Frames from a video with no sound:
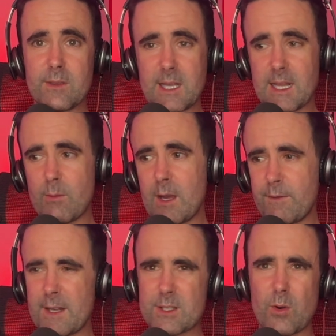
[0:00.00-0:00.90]
Near the away
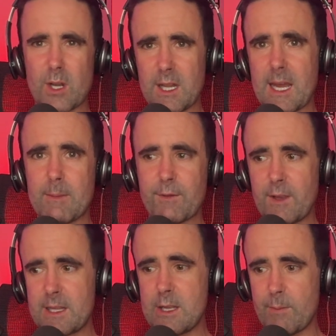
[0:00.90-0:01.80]
fans, quite like the atmosphere.
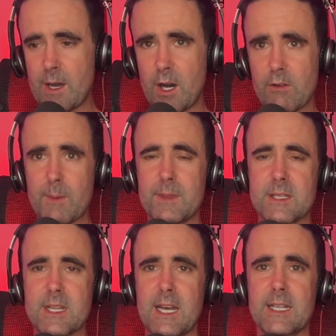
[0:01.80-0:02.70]
A little bit higher up in the
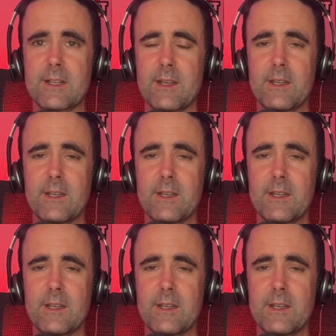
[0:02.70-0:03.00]
stand.